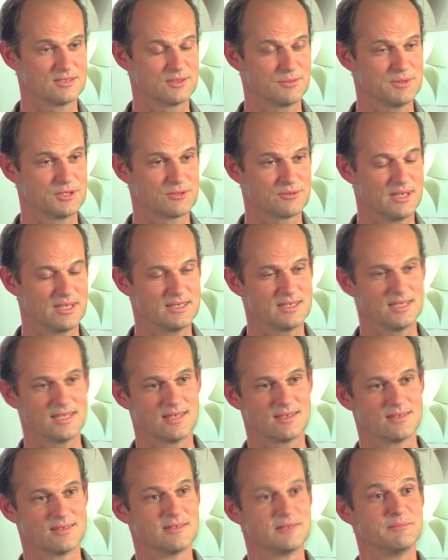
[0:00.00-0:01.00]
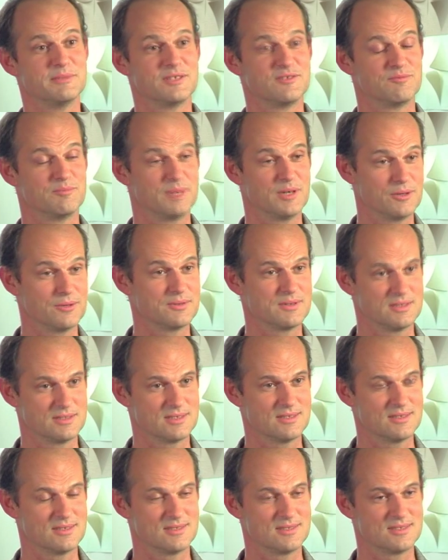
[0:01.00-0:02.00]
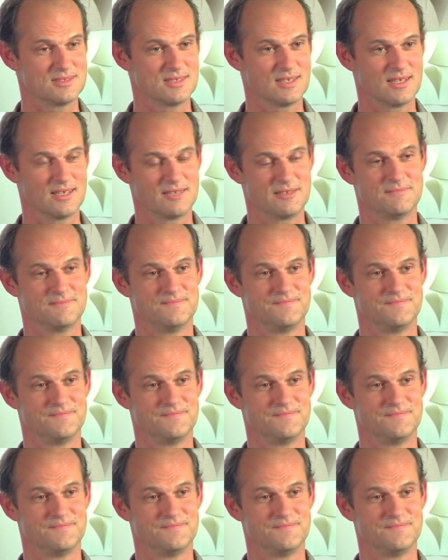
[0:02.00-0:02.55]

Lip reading: So we tried to get a little bit of both into the design.